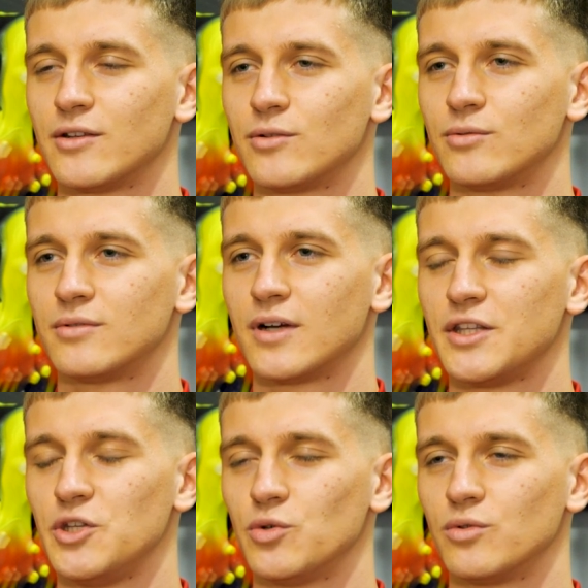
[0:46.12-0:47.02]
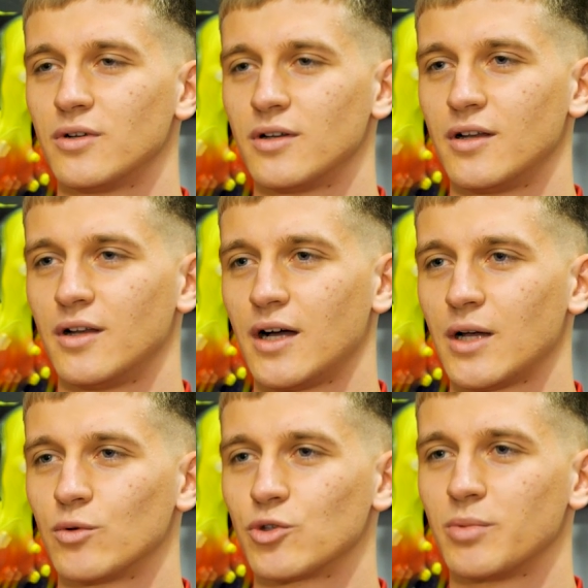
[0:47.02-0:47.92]
I knew
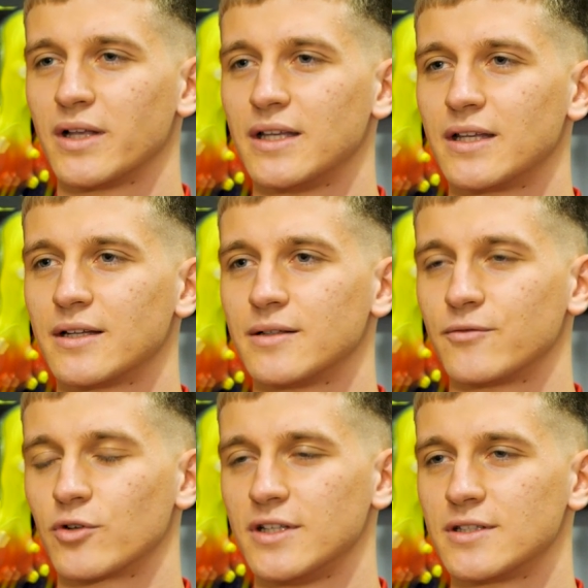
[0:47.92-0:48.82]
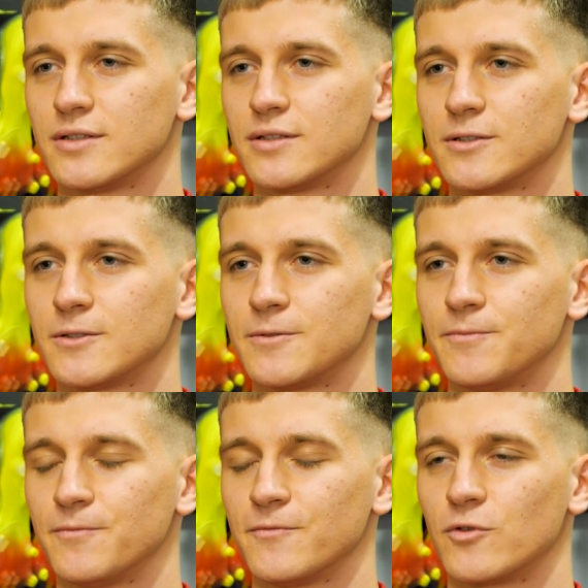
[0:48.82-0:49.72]
I want to play here and for
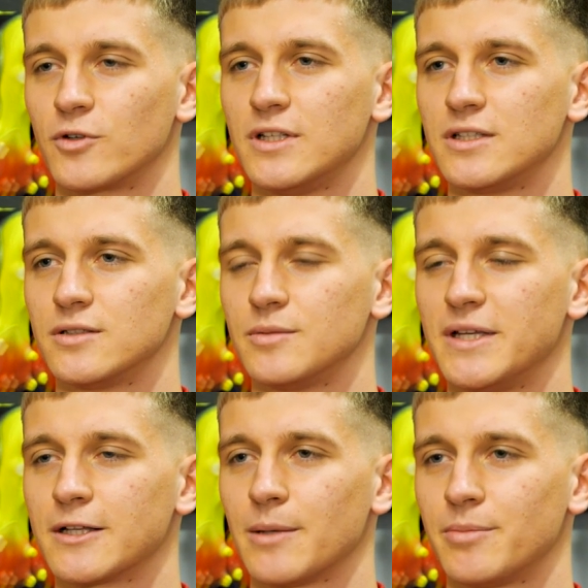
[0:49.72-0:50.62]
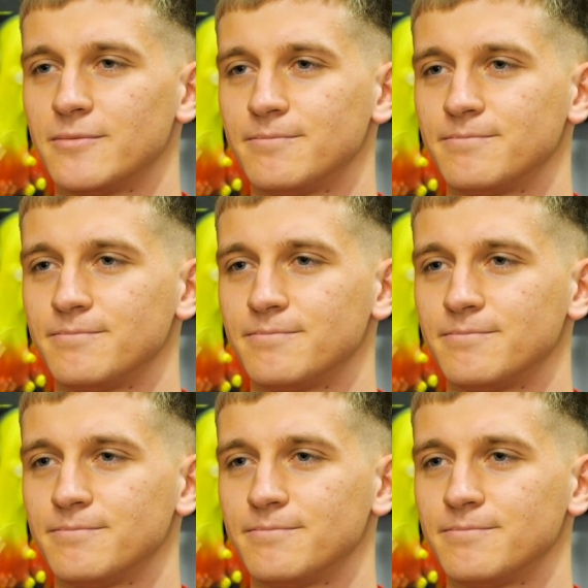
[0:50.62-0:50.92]
this big club.